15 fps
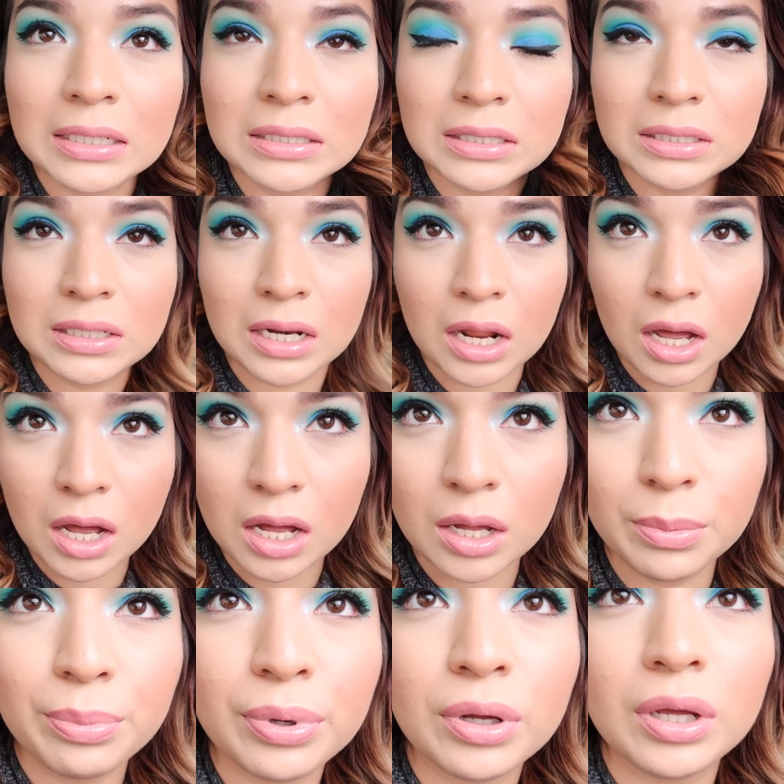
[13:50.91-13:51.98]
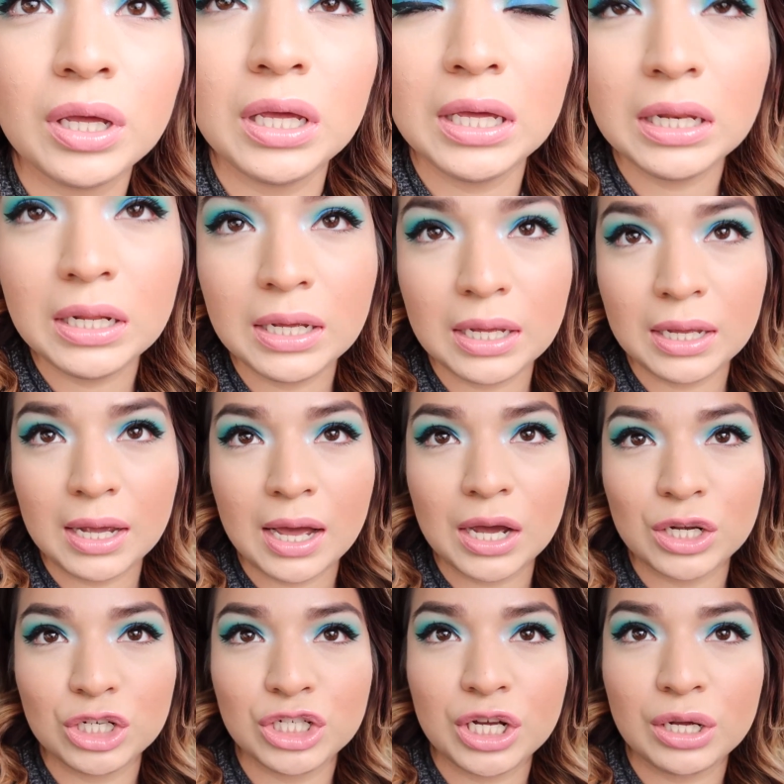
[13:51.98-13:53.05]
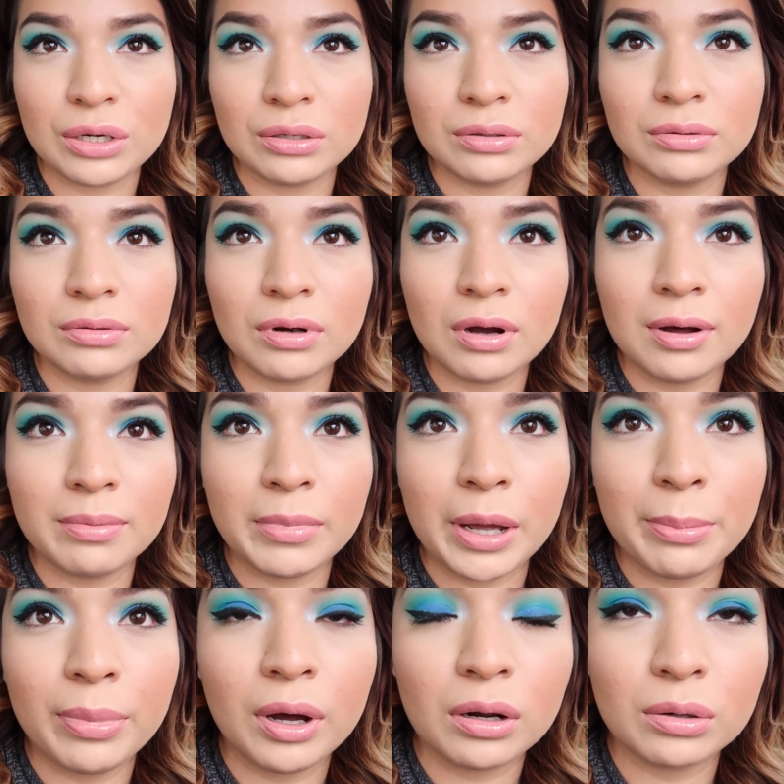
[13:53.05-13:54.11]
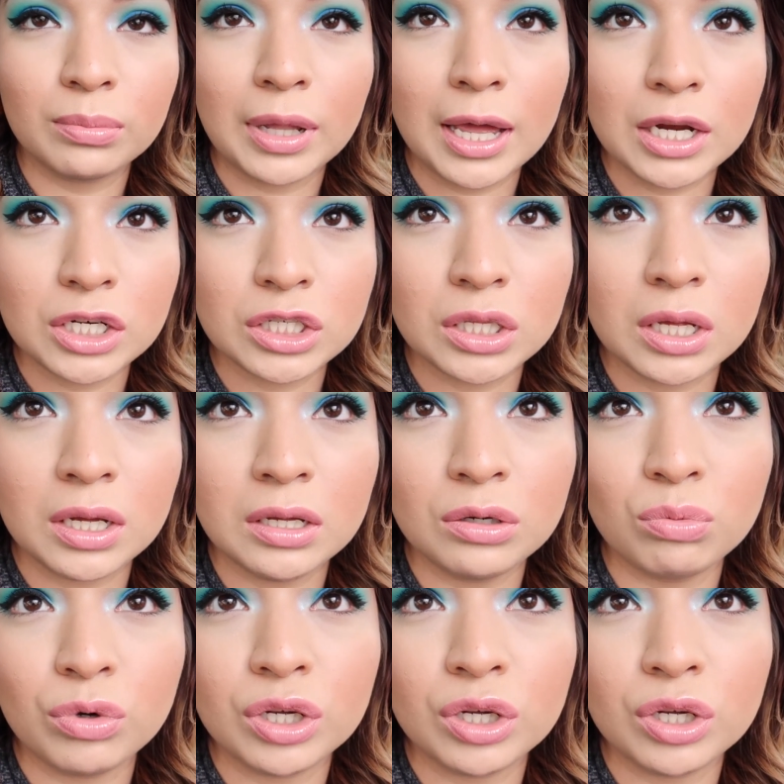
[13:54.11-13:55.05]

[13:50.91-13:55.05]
did not put any eyeshadow on my bottom lash line,